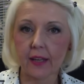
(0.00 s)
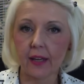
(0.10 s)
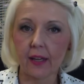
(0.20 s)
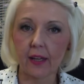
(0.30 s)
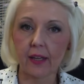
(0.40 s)

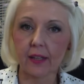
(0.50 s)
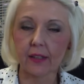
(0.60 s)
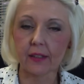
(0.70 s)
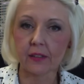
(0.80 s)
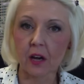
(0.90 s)
a
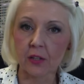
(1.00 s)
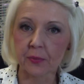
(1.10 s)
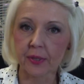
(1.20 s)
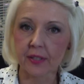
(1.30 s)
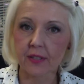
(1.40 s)

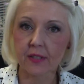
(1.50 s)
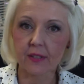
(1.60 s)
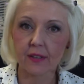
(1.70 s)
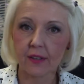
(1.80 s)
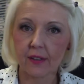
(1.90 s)
anonymous